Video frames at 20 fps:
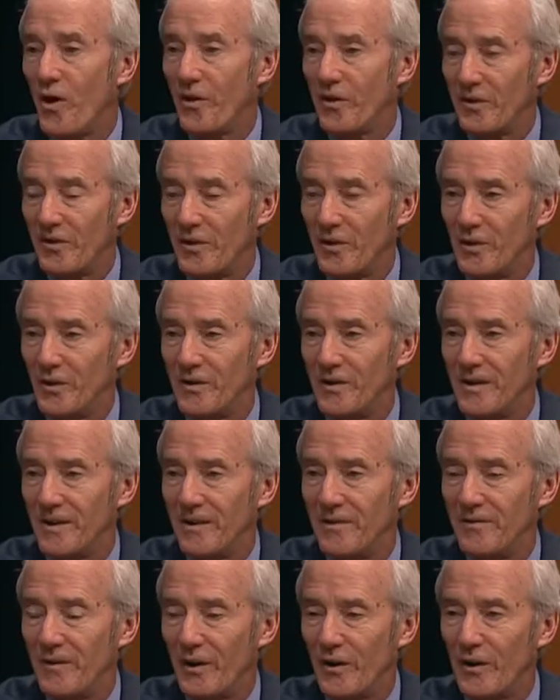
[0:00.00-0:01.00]
it's
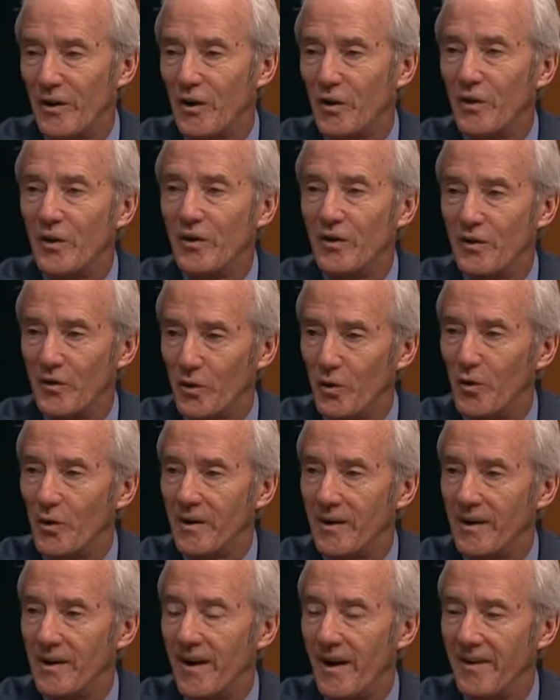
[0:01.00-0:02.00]
certainly a very good
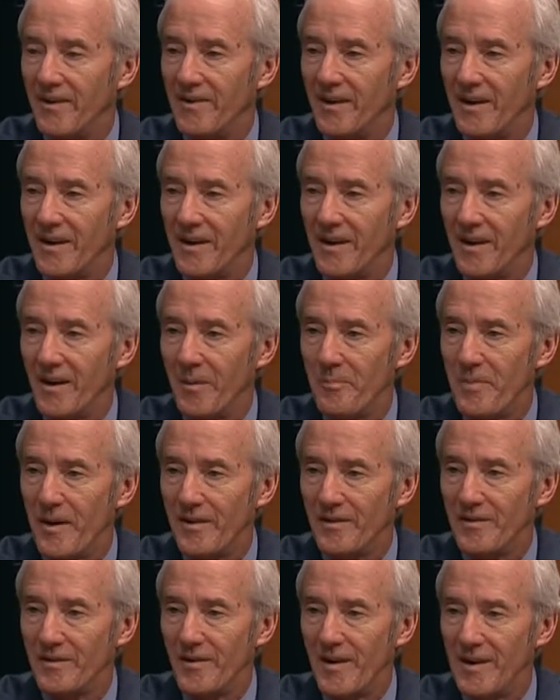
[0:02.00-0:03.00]
story, I think.
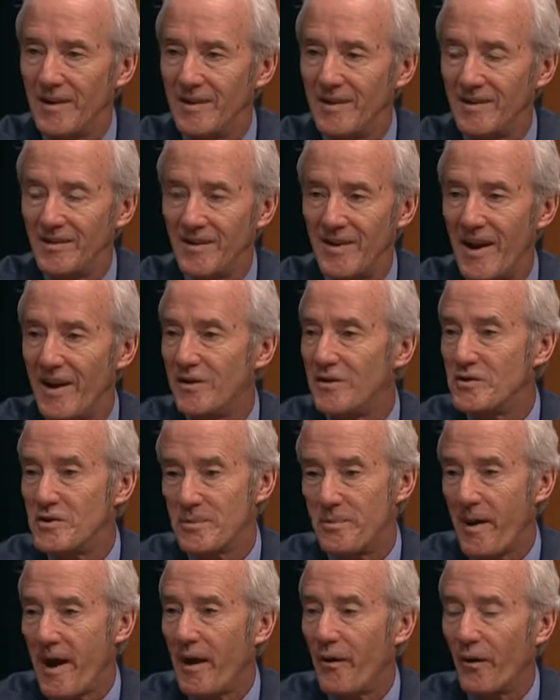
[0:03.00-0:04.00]
Pennsylvania is an
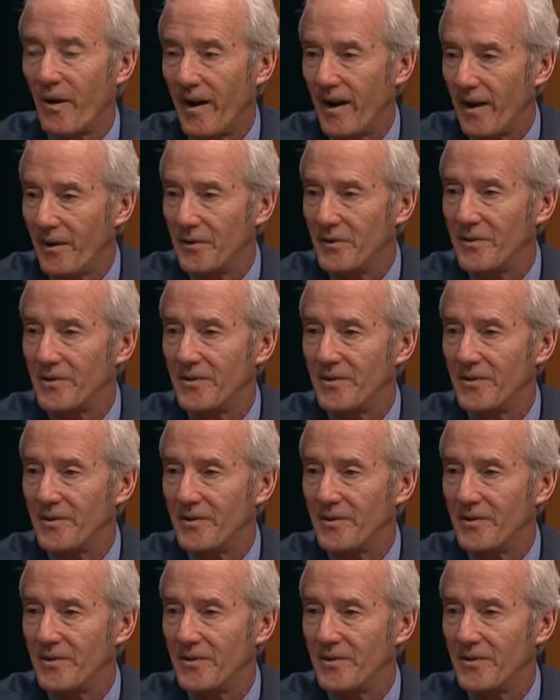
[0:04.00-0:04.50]
energy powerhouse.